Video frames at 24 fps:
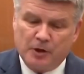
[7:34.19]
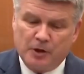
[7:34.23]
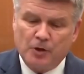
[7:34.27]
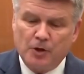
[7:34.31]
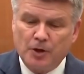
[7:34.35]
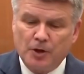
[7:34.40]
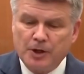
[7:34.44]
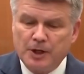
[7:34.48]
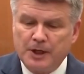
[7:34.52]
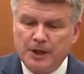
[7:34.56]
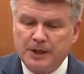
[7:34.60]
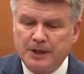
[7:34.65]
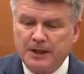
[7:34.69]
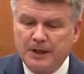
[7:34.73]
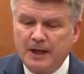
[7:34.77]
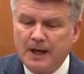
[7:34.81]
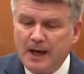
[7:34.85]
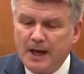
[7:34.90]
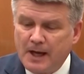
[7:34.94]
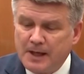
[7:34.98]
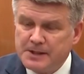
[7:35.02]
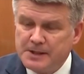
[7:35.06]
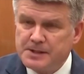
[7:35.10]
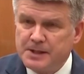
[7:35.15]
heard it in
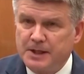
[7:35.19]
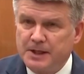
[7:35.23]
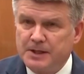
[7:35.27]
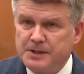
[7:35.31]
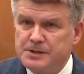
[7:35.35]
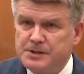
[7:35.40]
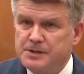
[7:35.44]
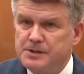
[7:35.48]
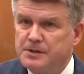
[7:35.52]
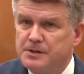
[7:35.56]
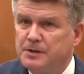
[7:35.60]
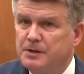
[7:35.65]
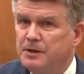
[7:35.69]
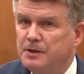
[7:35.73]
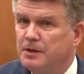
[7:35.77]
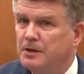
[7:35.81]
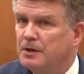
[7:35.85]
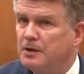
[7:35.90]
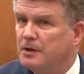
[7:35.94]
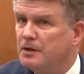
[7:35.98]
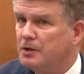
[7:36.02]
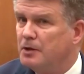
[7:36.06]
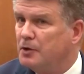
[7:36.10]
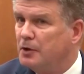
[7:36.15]
context,
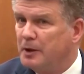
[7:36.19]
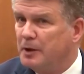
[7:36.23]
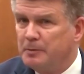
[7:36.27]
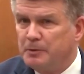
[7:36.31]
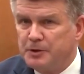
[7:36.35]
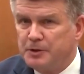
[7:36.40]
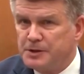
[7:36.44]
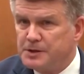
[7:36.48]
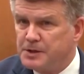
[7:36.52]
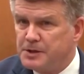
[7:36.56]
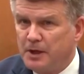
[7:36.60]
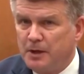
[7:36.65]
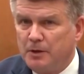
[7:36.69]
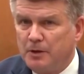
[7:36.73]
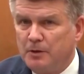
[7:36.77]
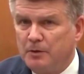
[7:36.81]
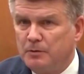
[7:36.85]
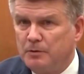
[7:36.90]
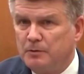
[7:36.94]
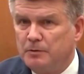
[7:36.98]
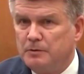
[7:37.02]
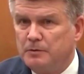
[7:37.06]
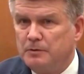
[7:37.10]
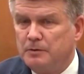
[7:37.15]
you're able to
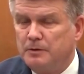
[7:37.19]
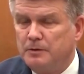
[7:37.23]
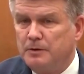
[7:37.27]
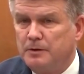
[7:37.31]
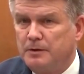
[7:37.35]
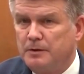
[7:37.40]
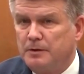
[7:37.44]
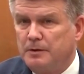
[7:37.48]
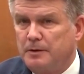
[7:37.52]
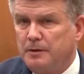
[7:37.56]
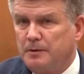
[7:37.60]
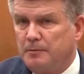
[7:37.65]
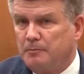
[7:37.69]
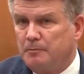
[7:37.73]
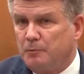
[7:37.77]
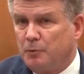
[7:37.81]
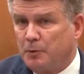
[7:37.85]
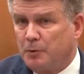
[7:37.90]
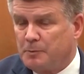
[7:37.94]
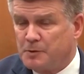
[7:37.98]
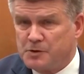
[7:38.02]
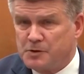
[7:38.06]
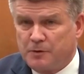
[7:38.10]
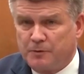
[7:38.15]
tell uh, what
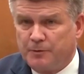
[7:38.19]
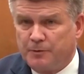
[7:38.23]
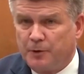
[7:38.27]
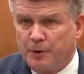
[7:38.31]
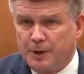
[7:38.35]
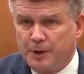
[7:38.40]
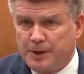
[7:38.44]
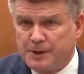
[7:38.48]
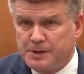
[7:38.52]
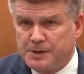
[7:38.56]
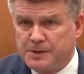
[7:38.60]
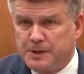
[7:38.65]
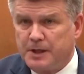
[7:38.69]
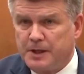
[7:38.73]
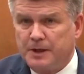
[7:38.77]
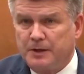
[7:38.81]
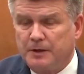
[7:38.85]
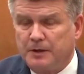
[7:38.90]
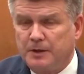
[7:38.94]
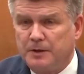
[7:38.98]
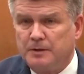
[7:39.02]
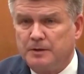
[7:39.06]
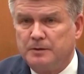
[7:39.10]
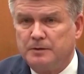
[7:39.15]
Mister Floyd is saying
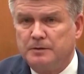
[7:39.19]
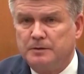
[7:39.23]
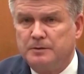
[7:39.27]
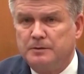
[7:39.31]
there?